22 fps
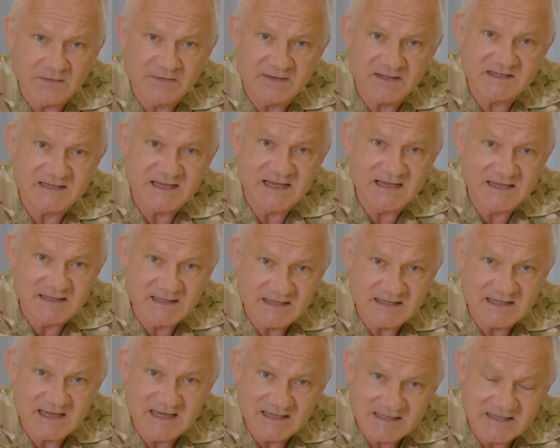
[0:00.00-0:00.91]
that
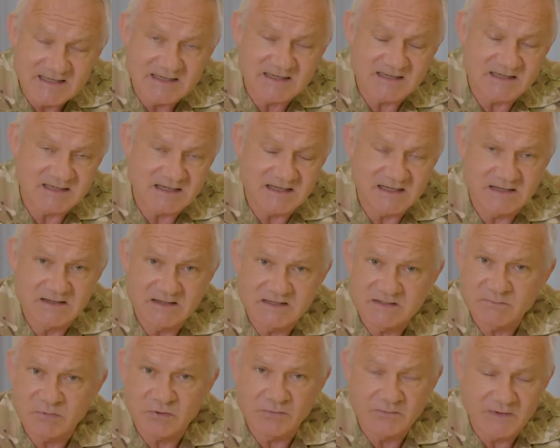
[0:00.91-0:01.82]
this isn't seen as
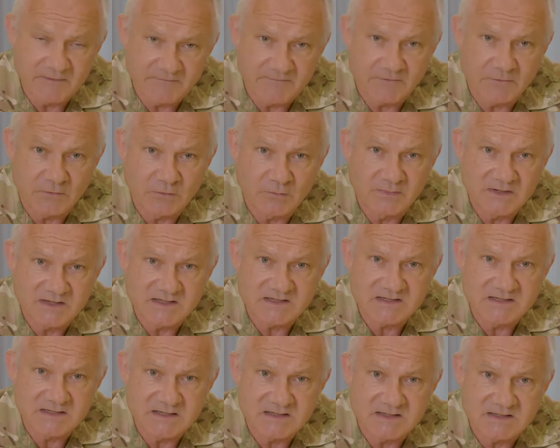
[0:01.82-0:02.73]
peripheral
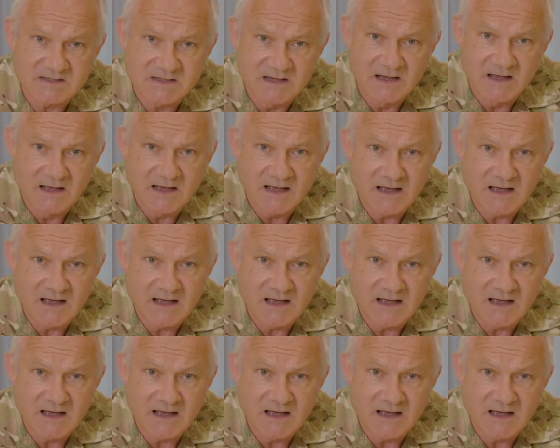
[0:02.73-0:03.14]
business